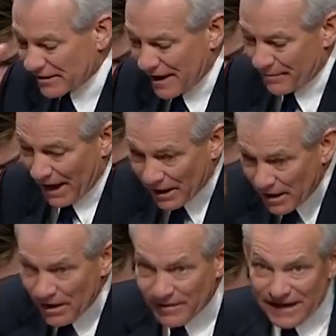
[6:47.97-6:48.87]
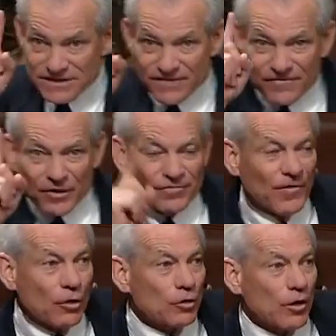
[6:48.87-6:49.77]
you get that back. That's the first
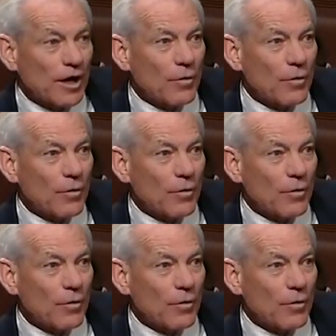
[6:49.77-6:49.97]
folklore